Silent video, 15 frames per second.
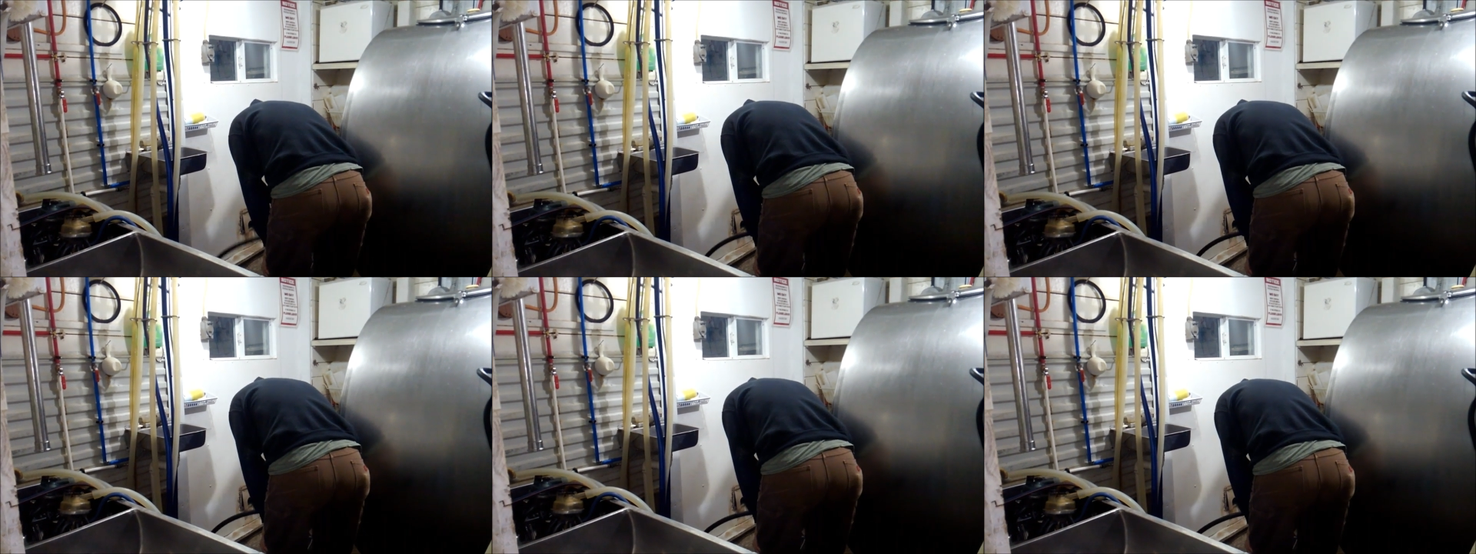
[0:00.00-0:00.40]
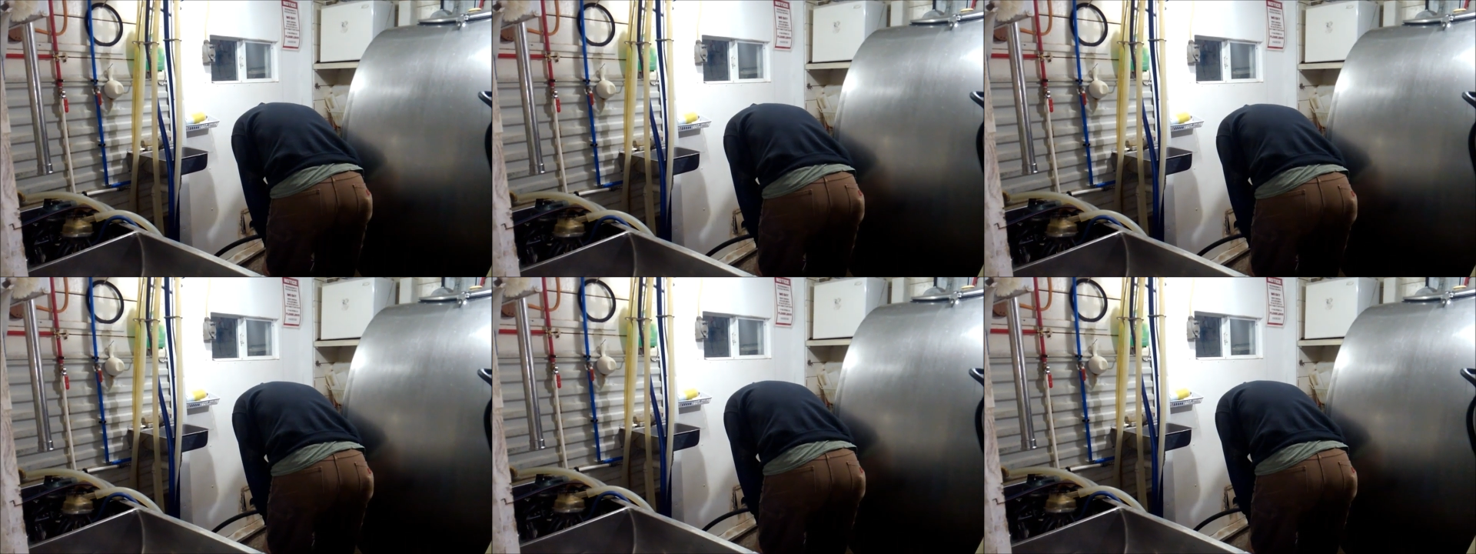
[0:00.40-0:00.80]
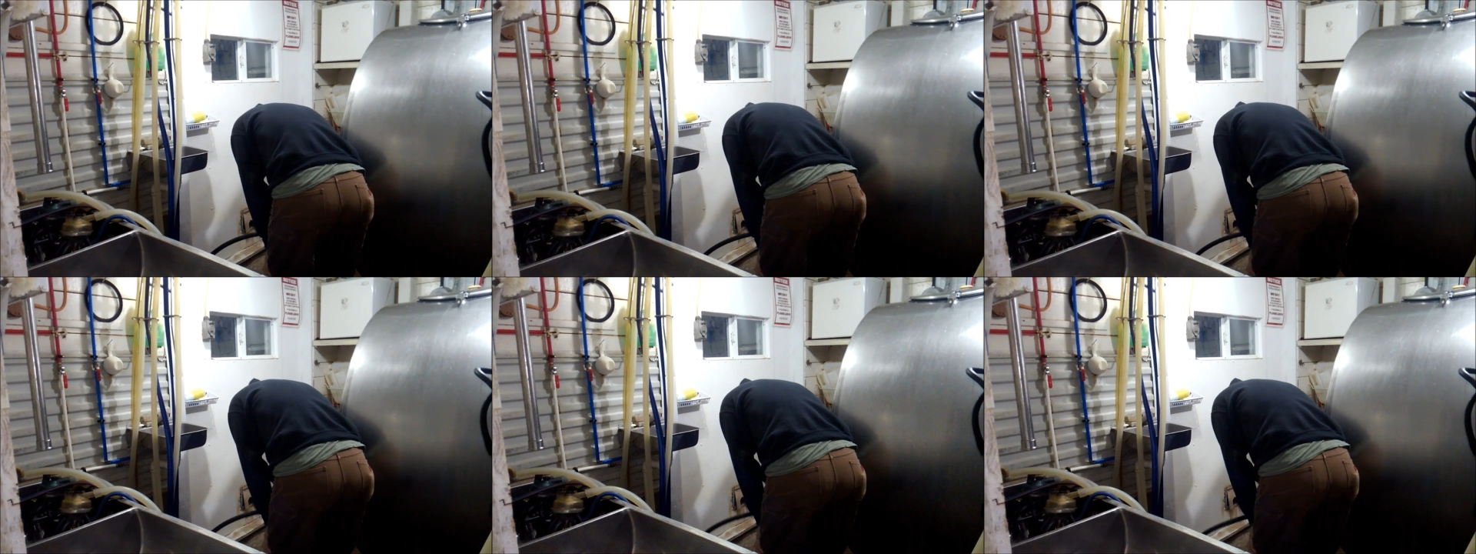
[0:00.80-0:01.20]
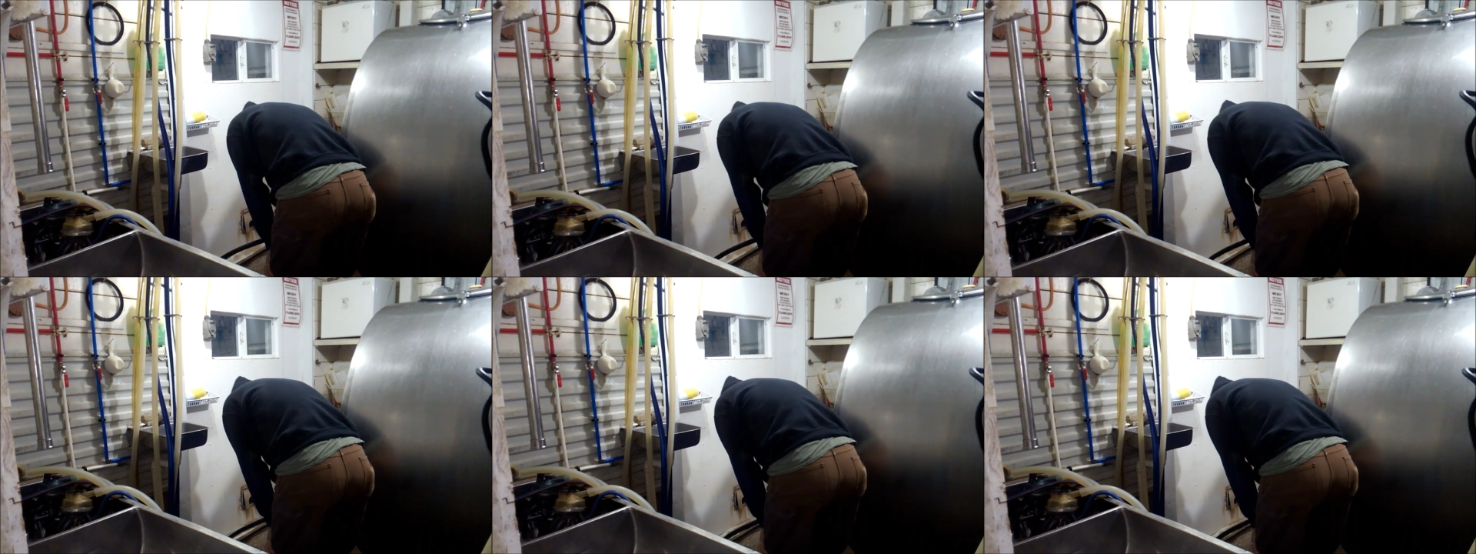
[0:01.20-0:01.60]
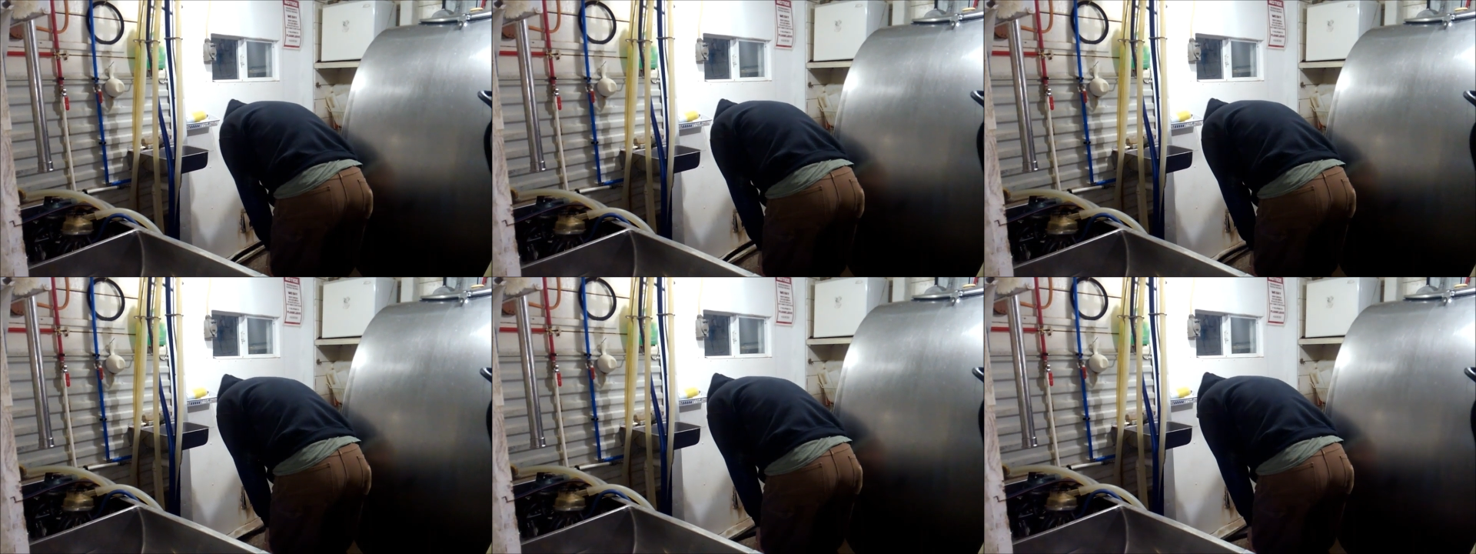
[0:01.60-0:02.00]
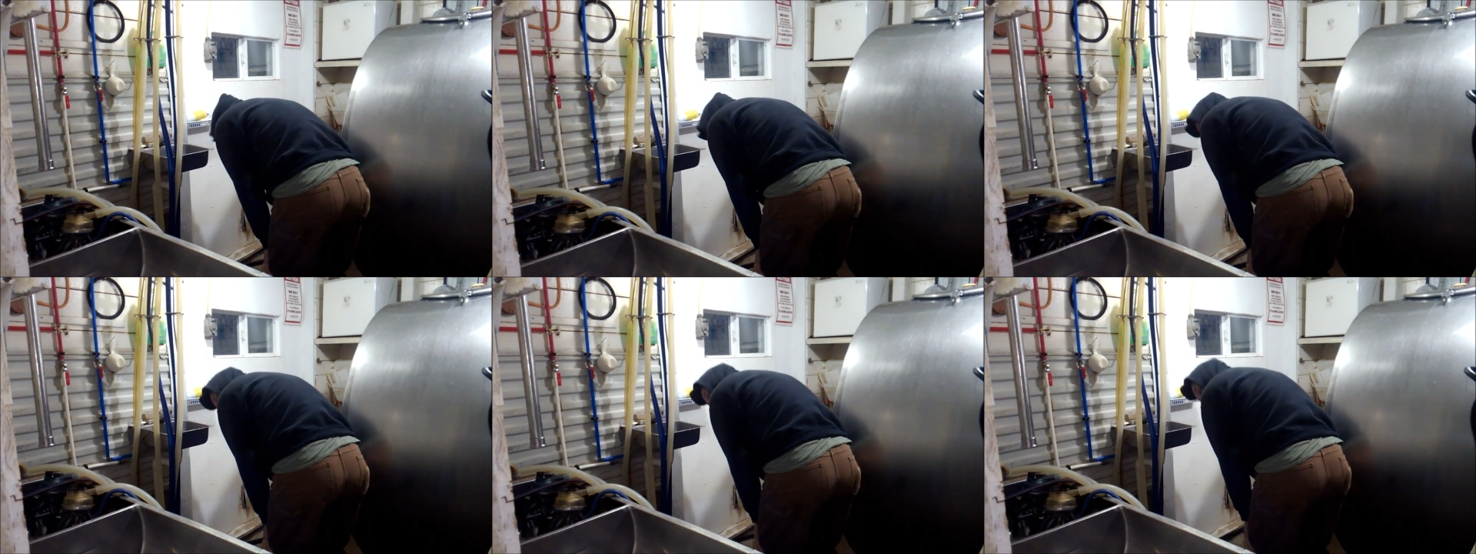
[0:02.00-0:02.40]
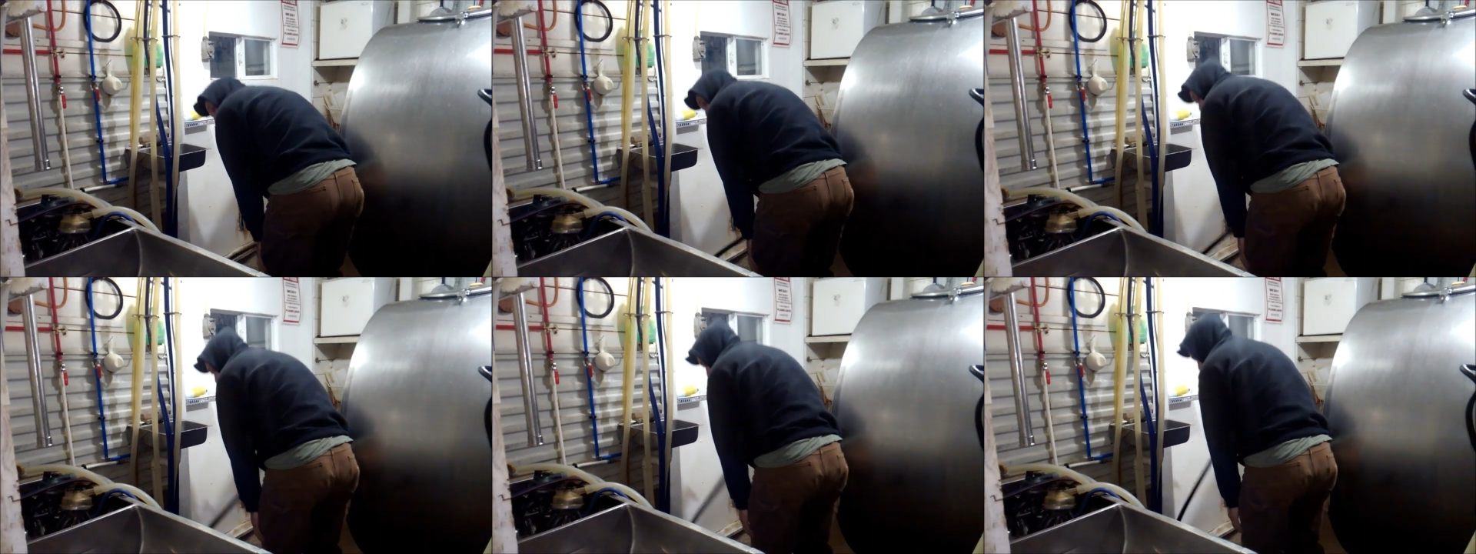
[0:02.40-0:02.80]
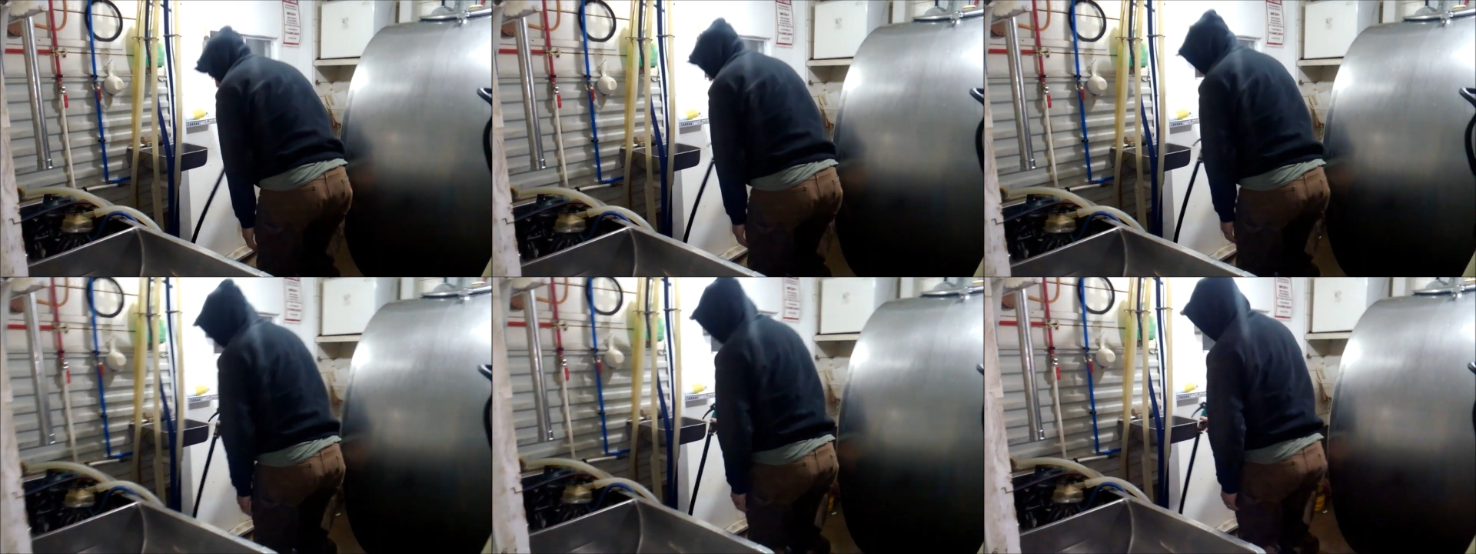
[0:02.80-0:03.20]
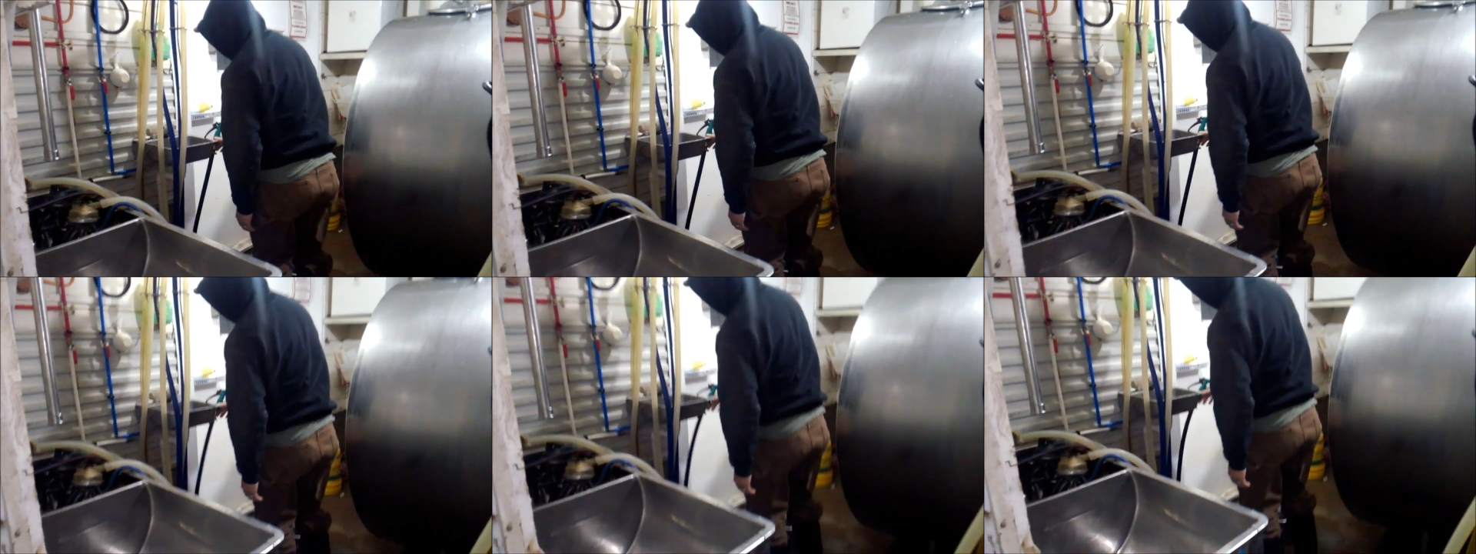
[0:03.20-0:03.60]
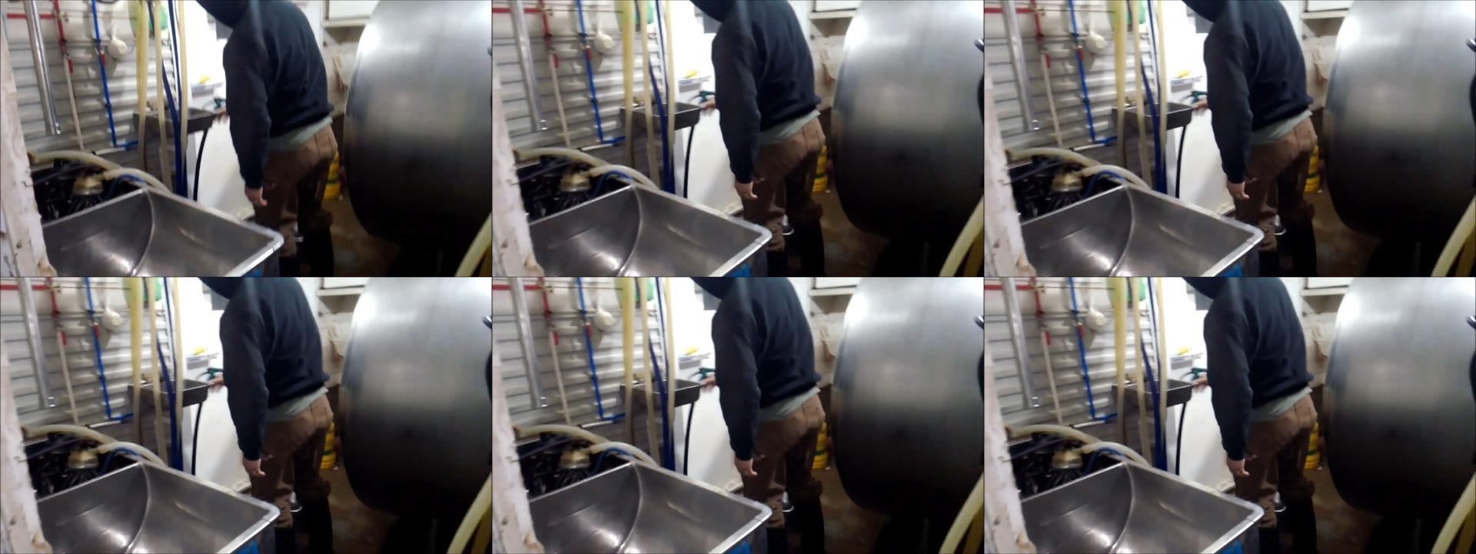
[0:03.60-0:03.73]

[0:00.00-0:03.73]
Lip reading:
Nobody's mouth can be seen.